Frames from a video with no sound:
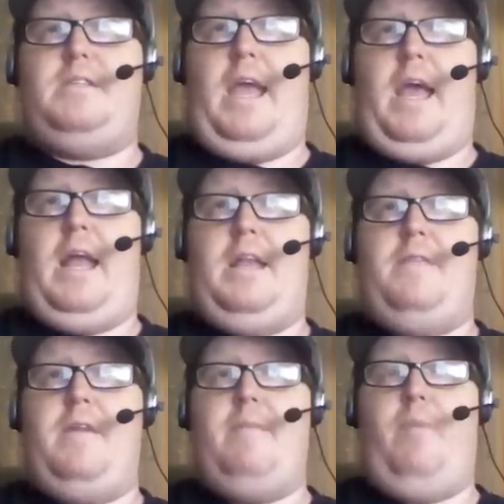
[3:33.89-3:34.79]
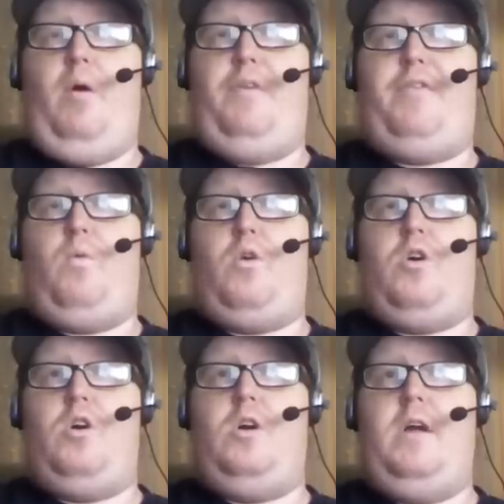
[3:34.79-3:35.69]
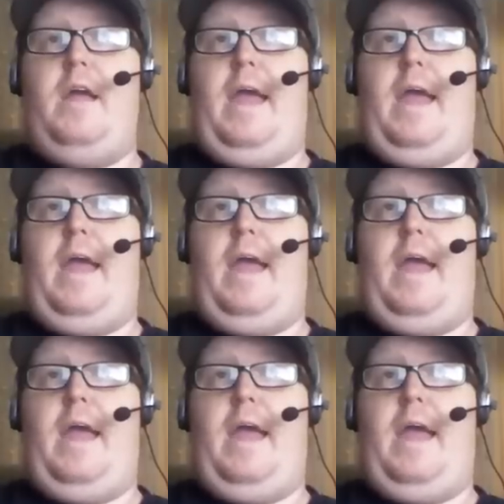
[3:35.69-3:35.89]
and they both were,